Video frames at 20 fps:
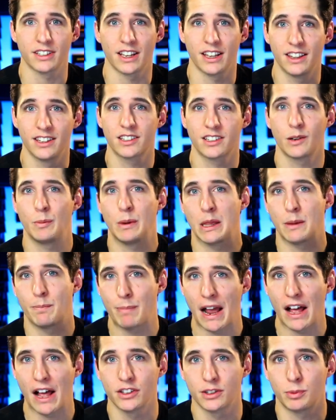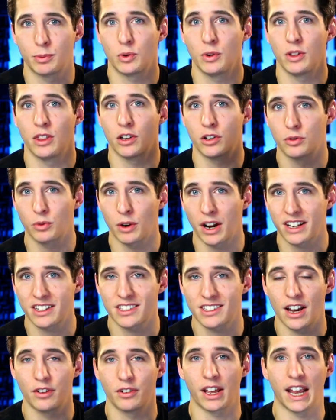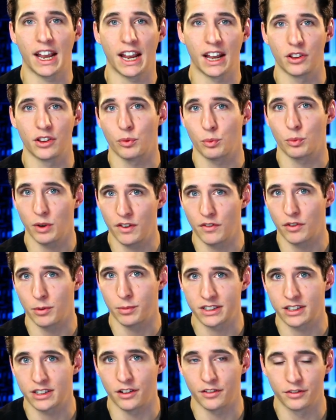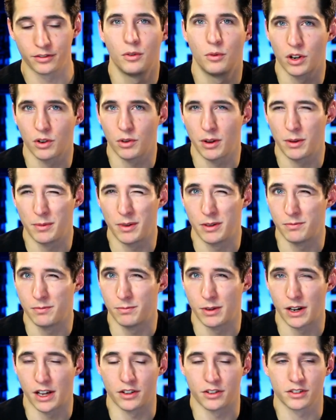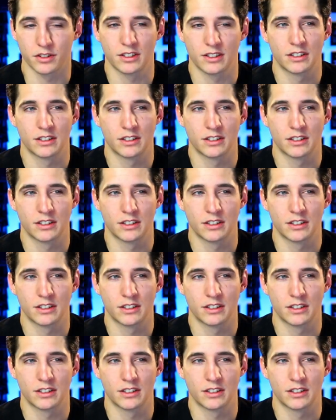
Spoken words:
and it's going to be the balance between the direct sound and the reverb itself. What do I mean by those?